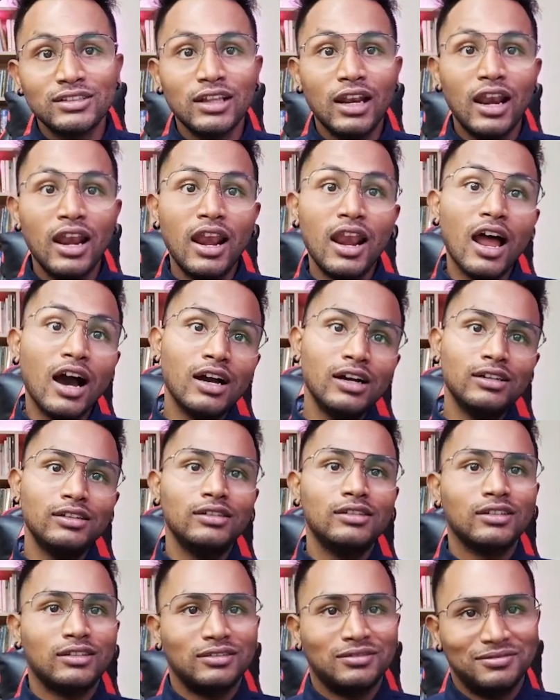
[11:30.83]
the
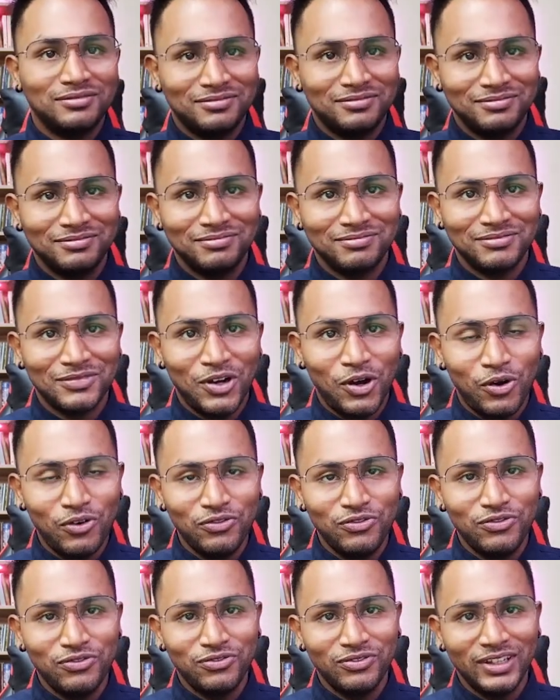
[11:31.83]
lung of
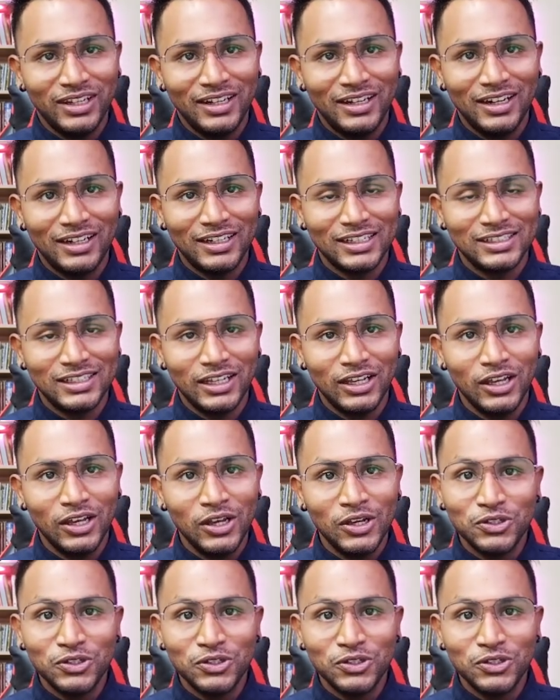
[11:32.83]
ETL testing.